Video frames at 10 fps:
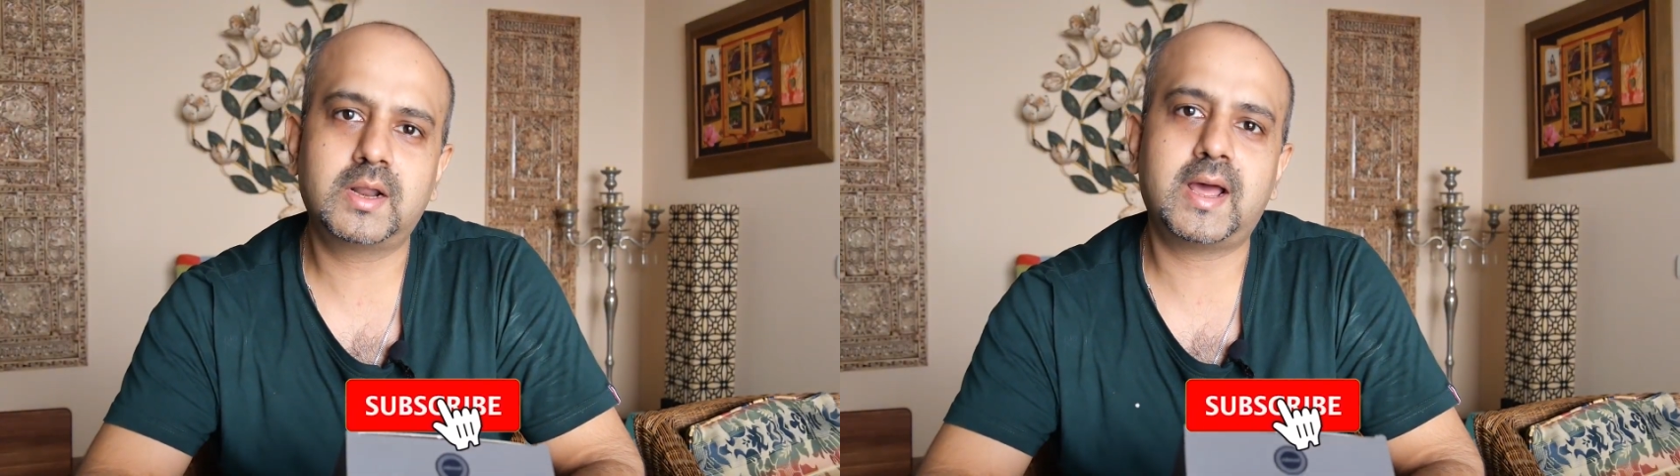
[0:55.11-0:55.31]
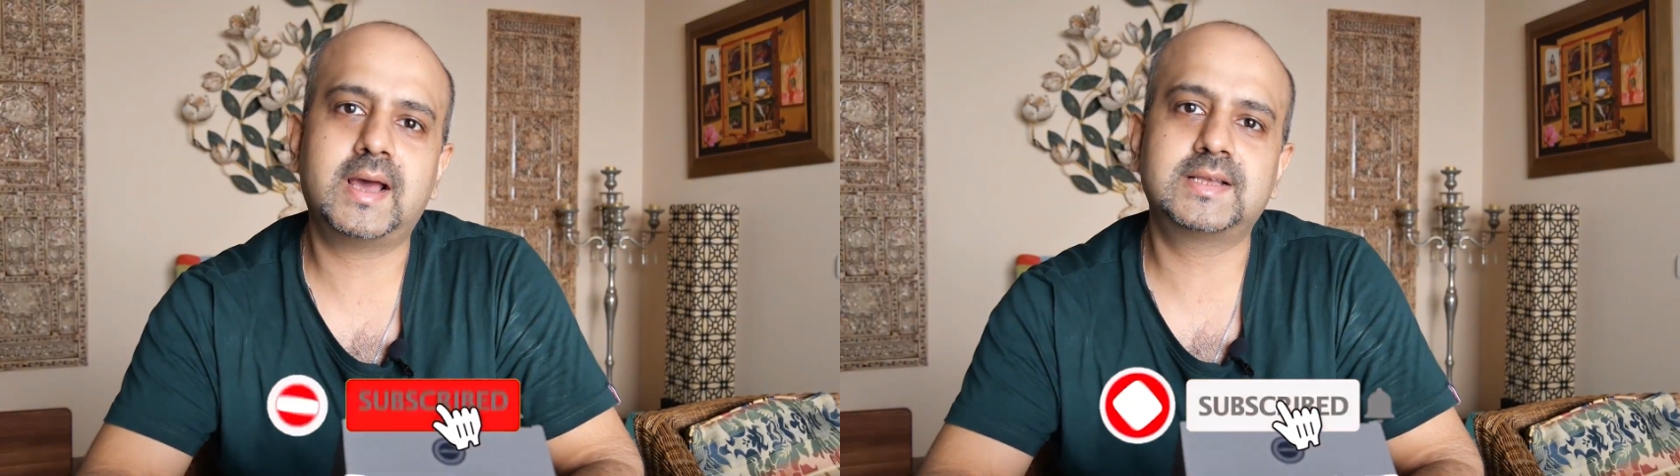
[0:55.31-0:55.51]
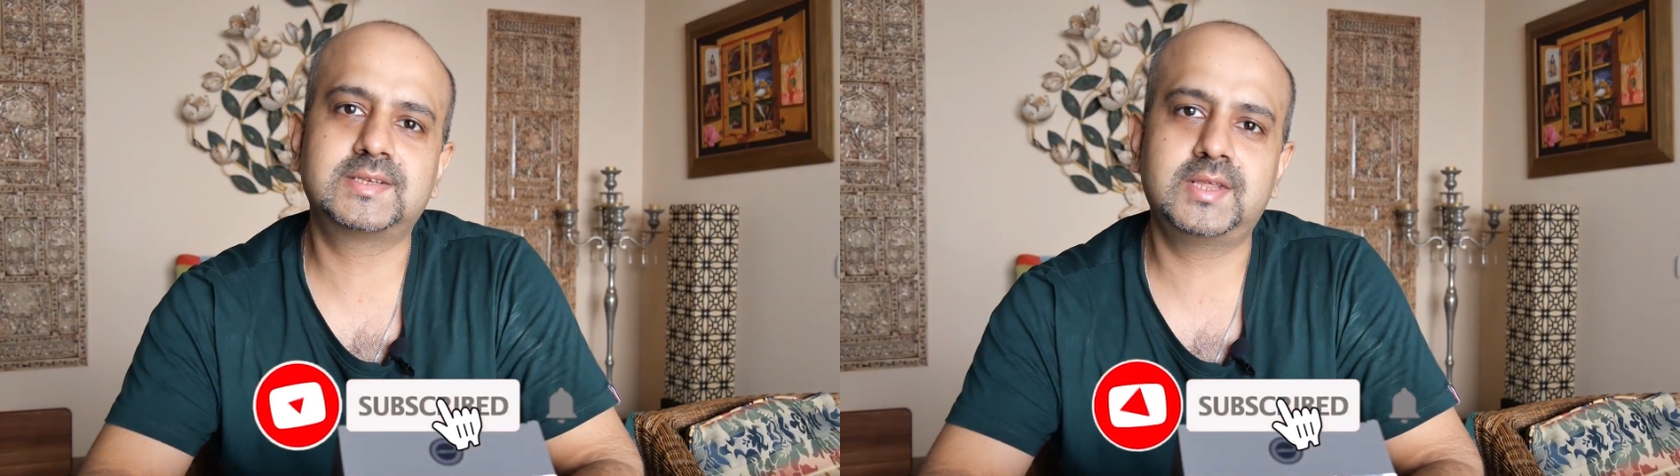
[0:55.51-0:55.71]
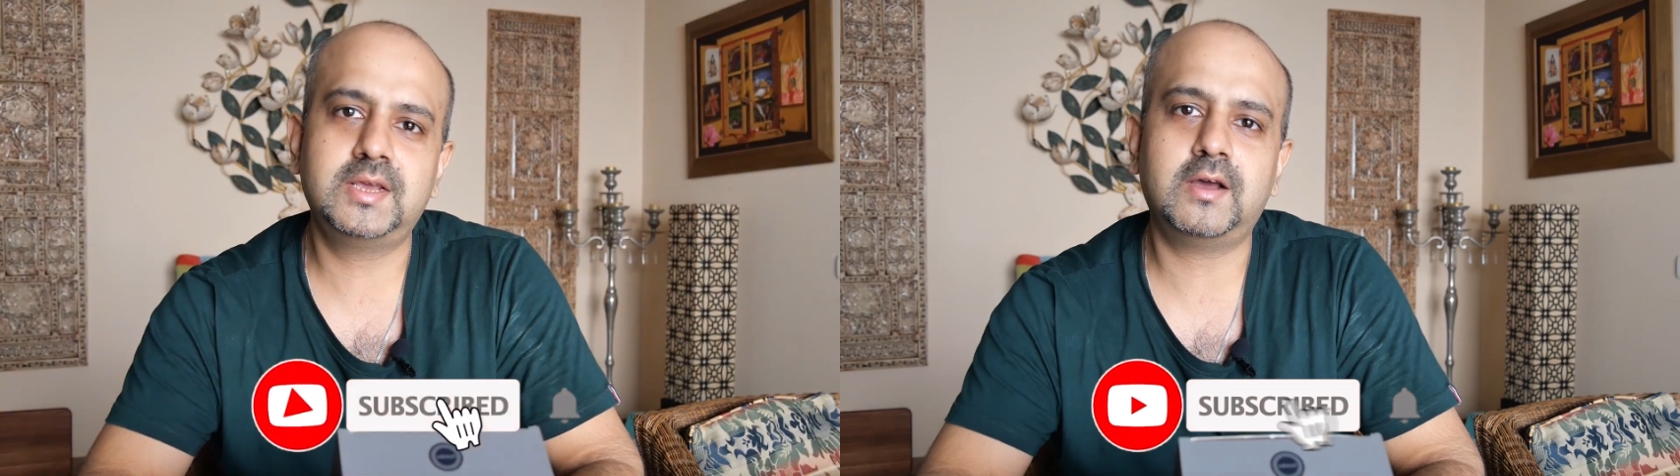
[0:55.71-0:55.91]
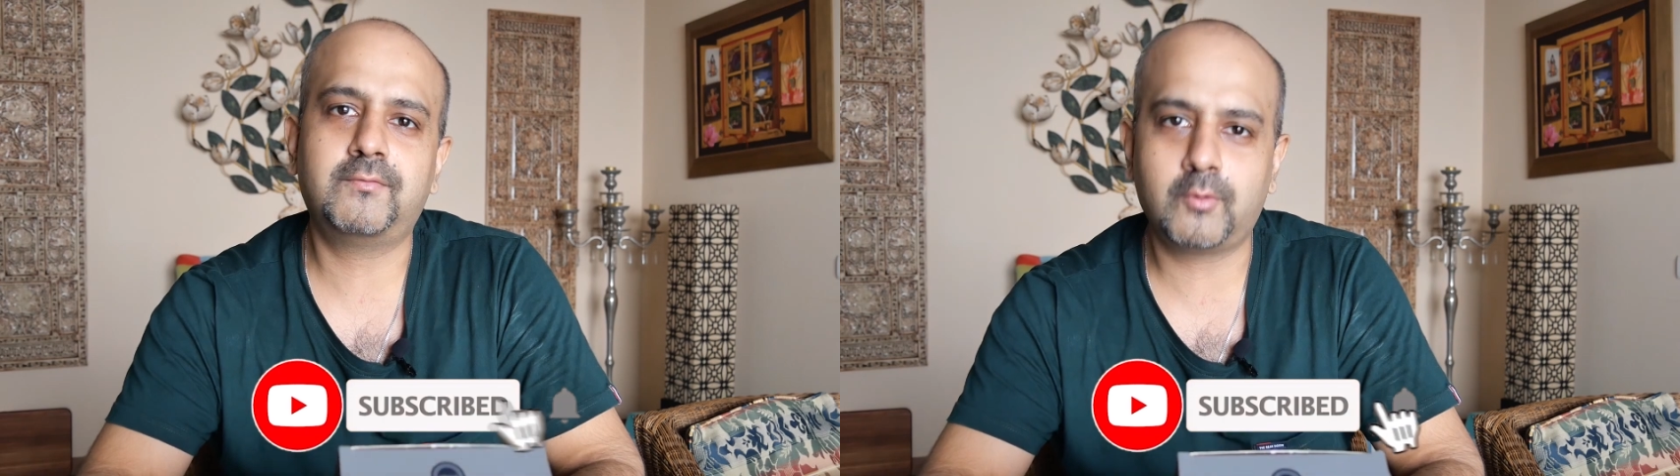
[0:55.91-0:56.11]
as
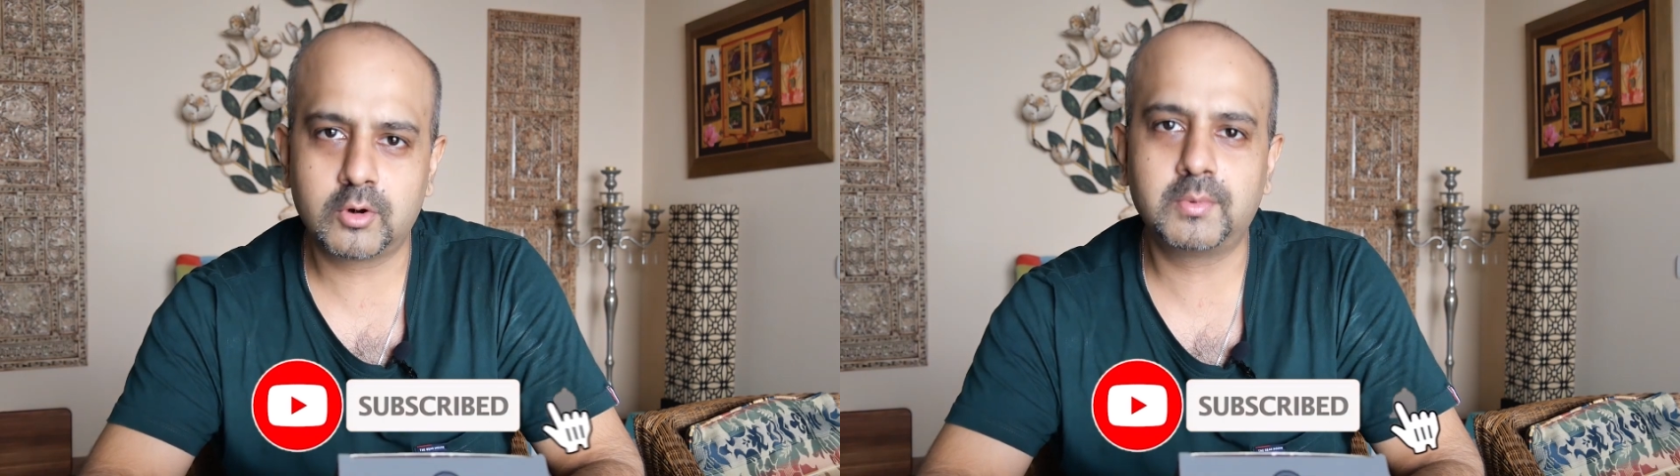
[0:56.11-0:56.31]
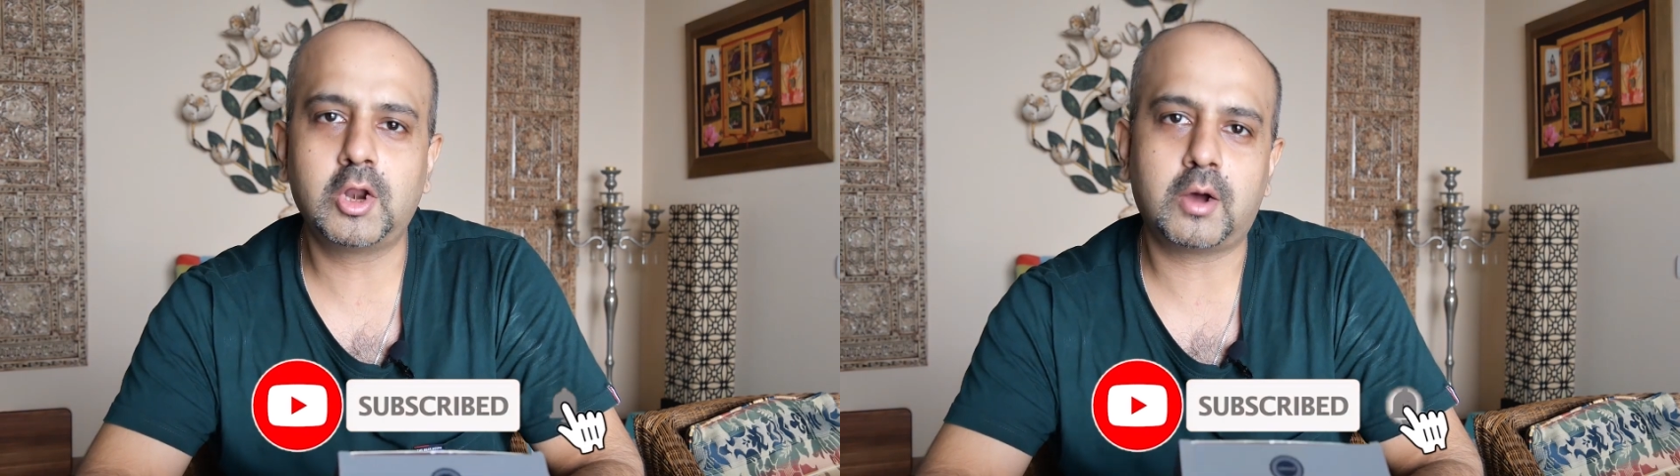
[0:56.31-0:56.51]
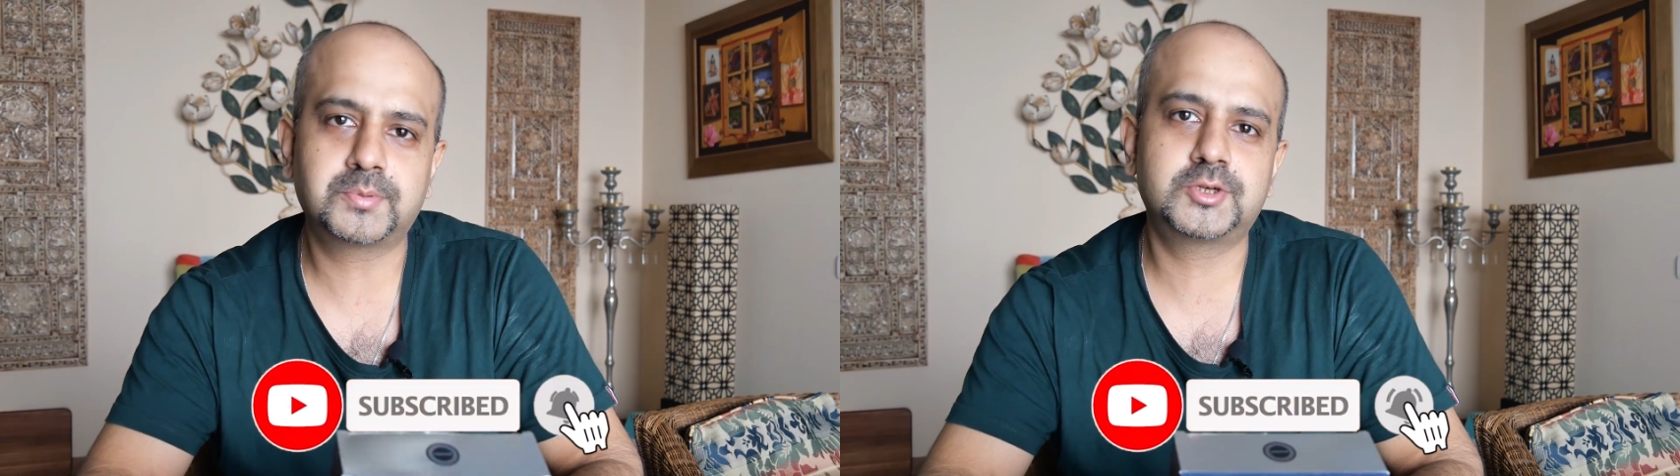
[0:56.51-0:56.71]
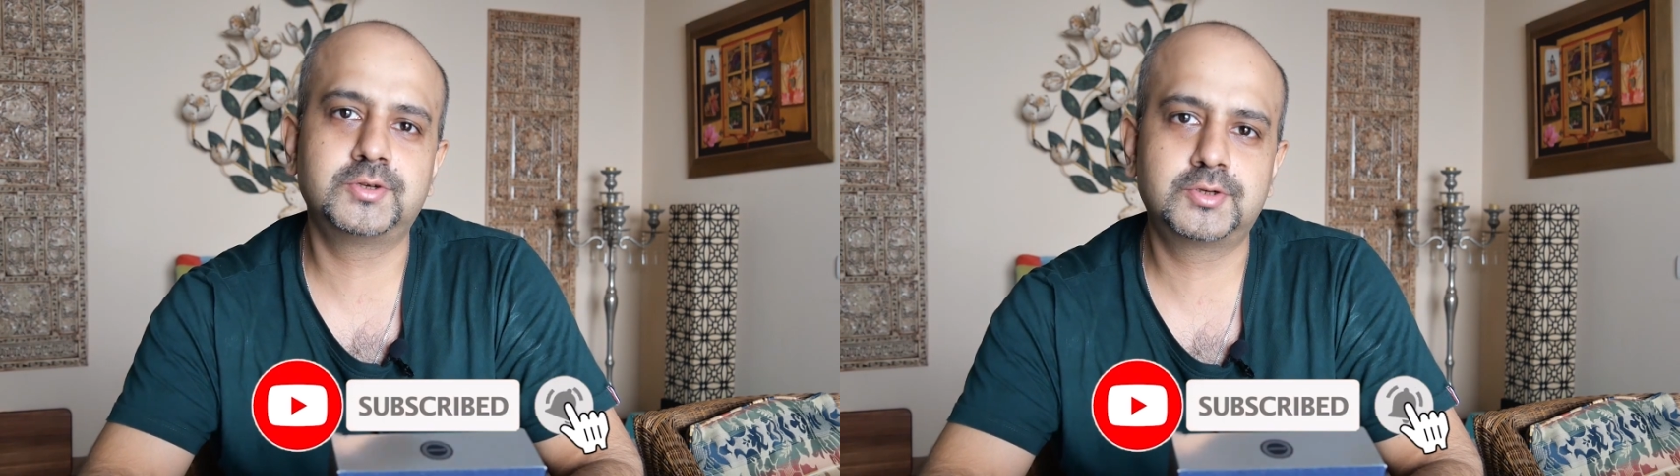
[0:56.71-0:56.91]
the affordable option